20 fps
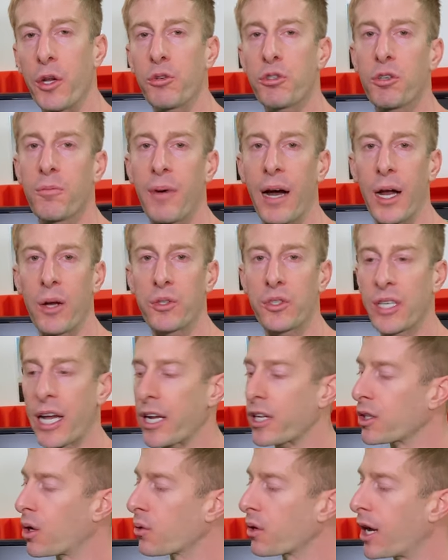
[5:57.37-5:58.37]
NutraBio
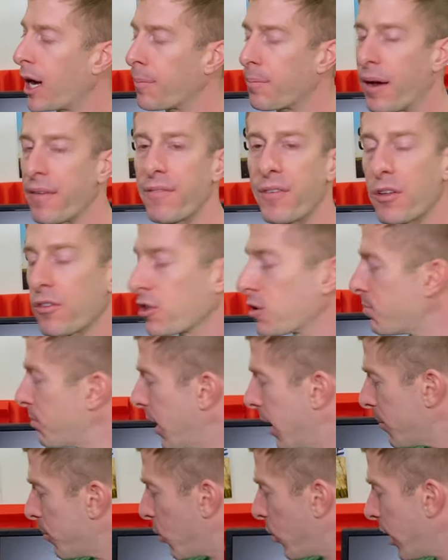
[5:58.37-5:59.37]
Cyclone cup. I fill this
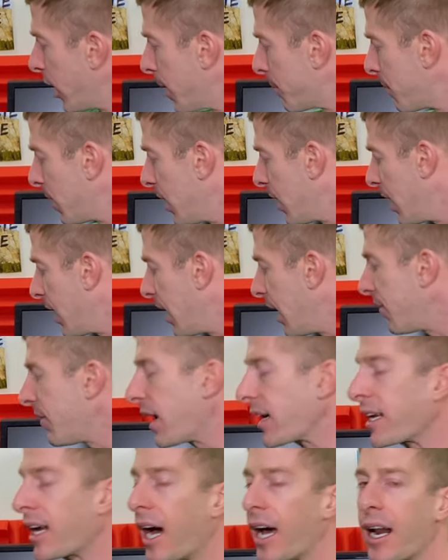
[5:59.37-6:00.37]
bad boy up, and
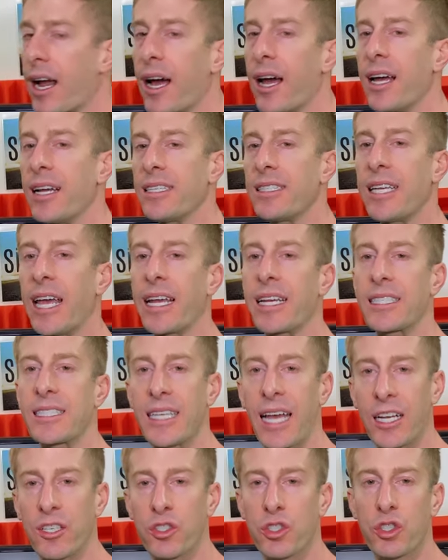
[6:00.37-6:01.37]
that kind of takes
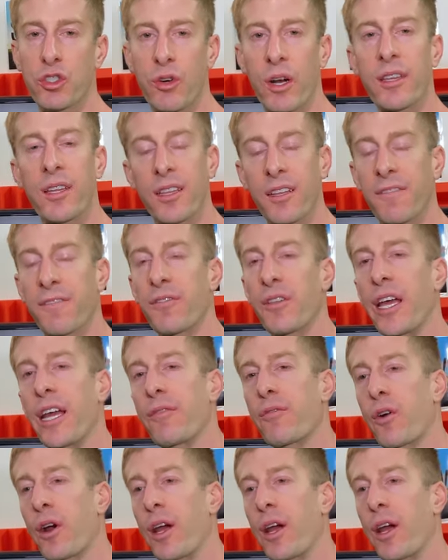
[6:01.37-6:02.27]
that strength of the flavor